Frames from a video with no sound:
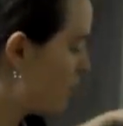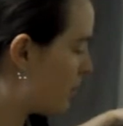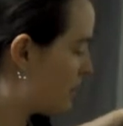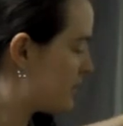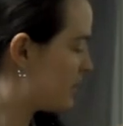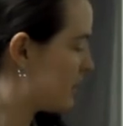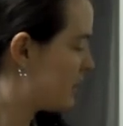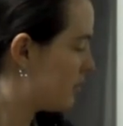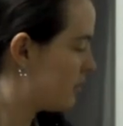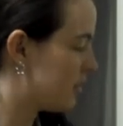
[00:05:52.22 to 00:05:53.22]
But until
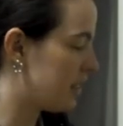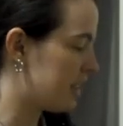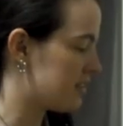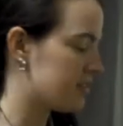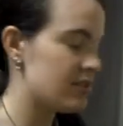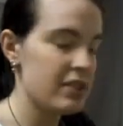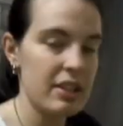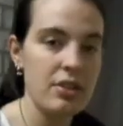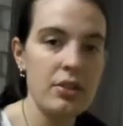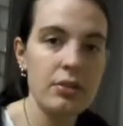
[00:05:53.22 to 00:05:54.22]
then, you guys
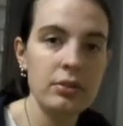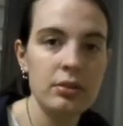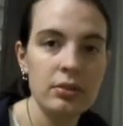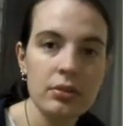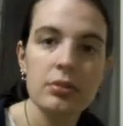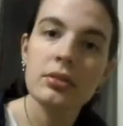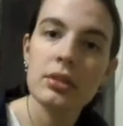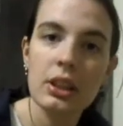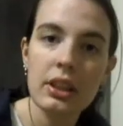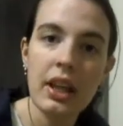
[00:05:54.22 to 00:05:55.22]
stay tuned
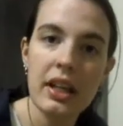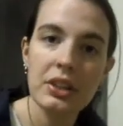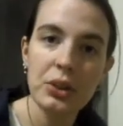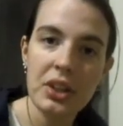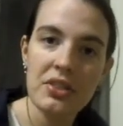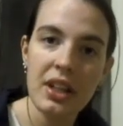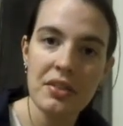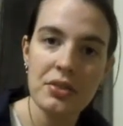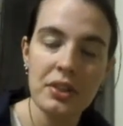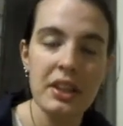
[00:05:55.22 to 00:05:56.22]
and enjoy
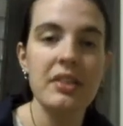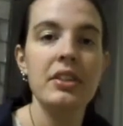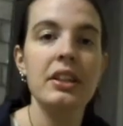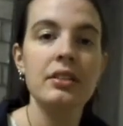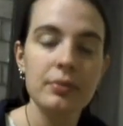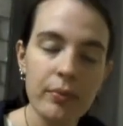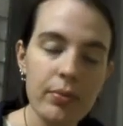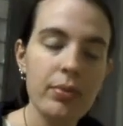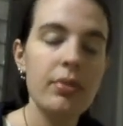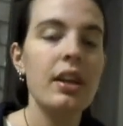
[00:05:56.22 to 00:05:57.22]
yourselves for the evening.
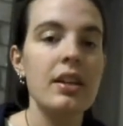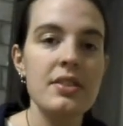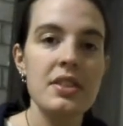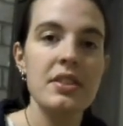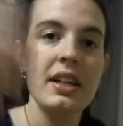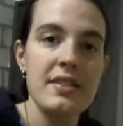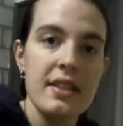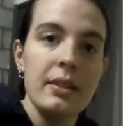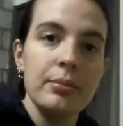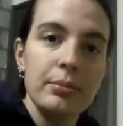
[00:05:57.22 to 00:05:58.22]
And I'll see you guys
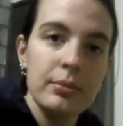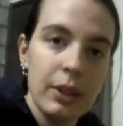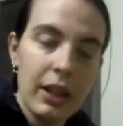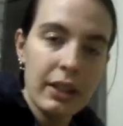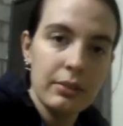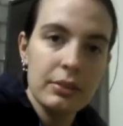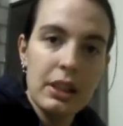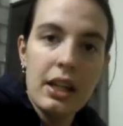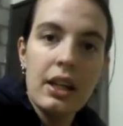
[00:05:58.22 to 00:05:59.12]
then. Alright?